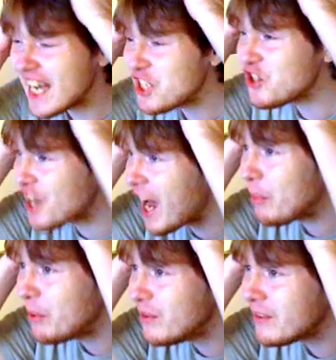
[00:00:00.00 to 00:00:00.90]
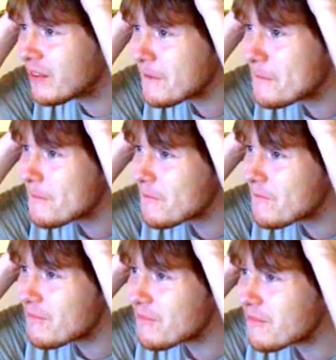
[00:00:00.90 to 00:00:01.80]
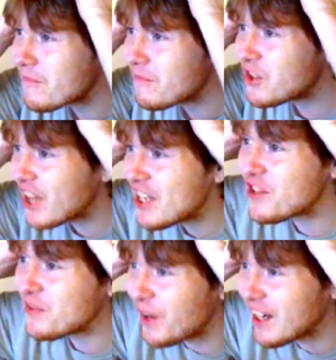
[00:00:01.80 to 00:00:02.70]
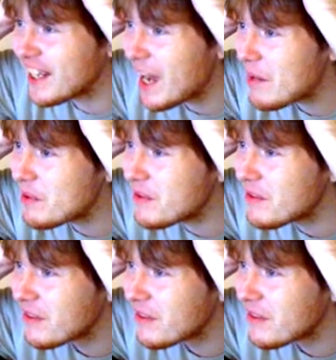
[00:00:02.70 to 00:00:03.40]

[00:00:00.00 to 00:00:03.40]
that just happen? Did that just fucking happen?